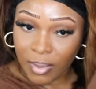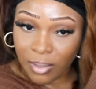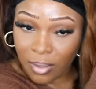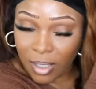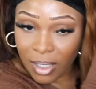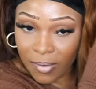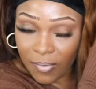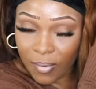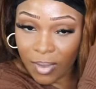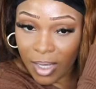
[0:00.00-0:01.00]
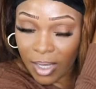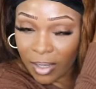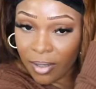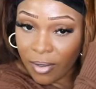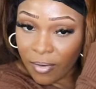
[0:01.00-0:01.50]
It's going to give you
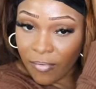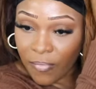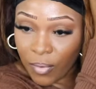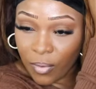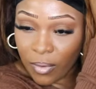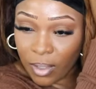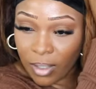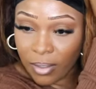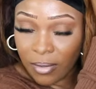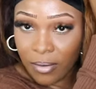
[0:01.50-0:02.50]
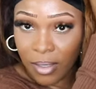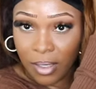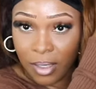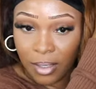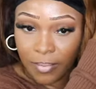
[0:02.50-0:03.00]
that full
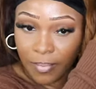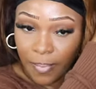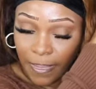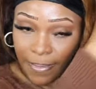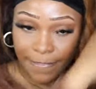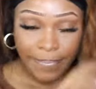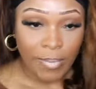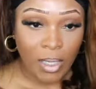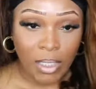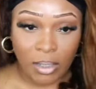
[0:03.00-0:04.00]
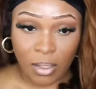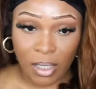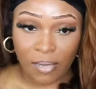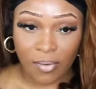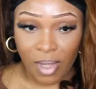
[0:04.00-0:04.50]
um it's going
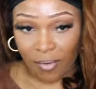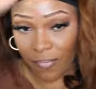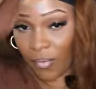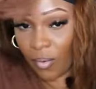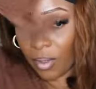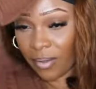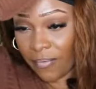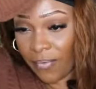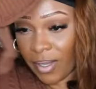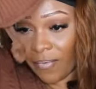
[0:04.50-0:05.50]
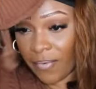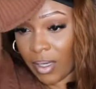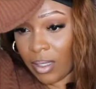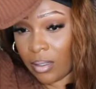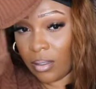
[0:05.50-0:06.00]
to give you that full
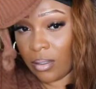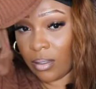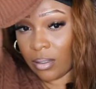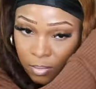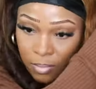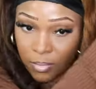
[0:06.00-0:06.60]
fluffy look.